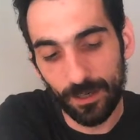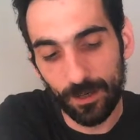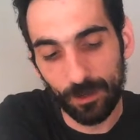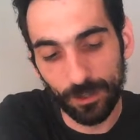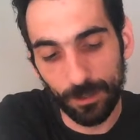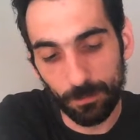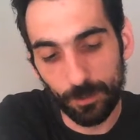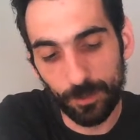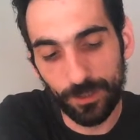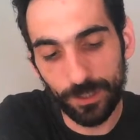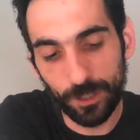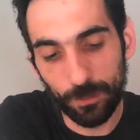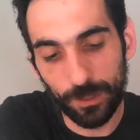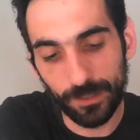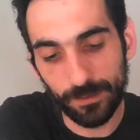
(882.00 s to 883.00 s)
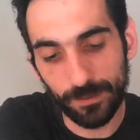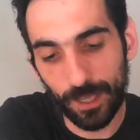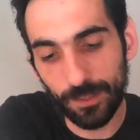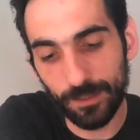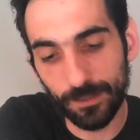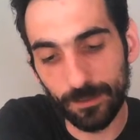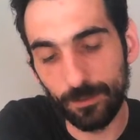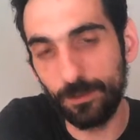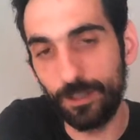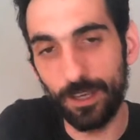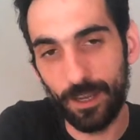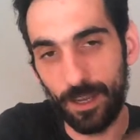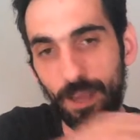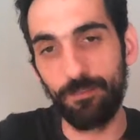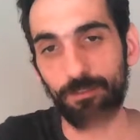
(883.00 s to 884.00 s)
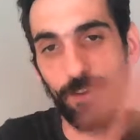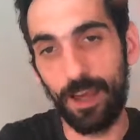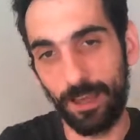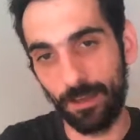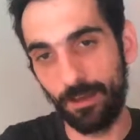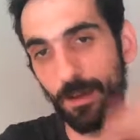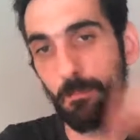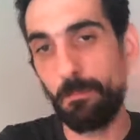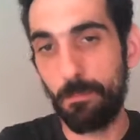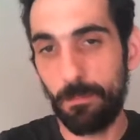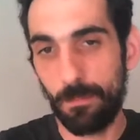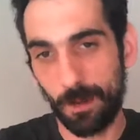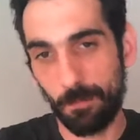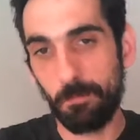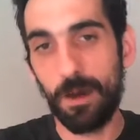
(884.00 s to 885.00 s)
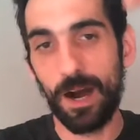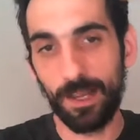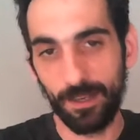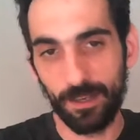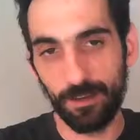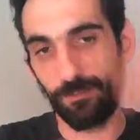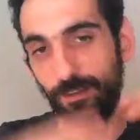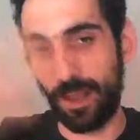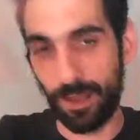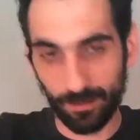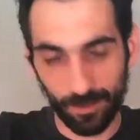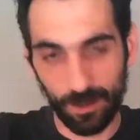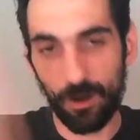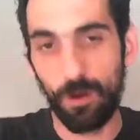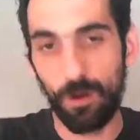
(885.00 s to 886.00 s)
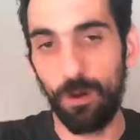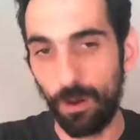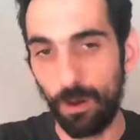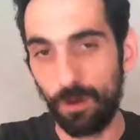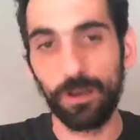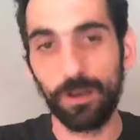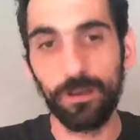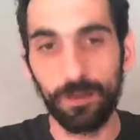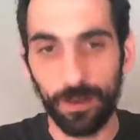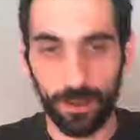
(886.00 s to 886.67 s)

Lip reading: the pull request status, you can have like a body of like the whole log, like